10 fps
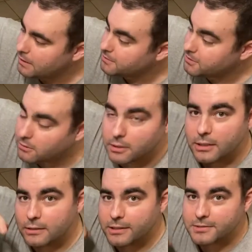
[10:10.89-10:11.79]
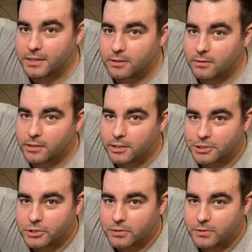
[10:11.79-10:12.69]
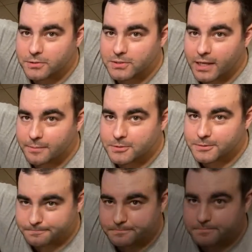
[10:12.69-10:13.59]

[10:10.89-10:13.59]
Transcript: So let's get going and I'll show you those steps.